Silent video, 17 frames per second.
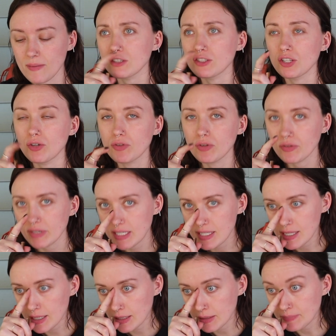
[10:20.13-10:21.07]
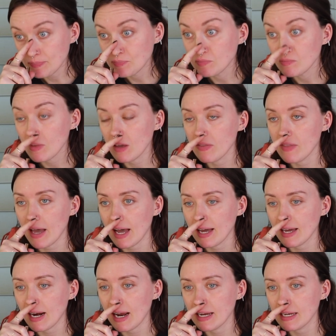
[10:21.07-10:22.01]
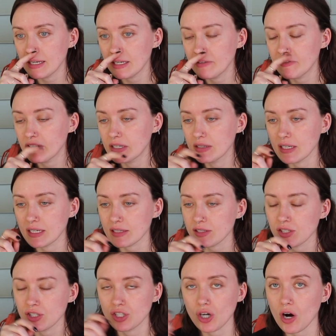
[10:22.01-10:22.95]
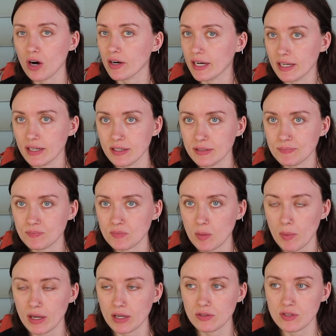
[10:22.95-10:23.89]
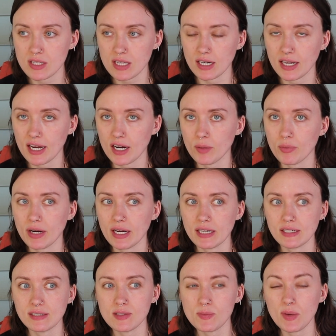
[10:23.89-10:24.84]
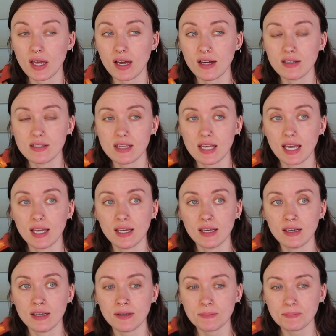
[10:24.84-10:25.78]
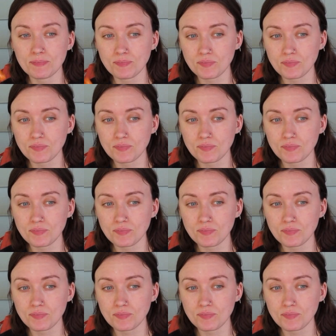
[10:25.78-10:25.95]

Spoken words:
So the reason that I even like started my own skincare brand is because in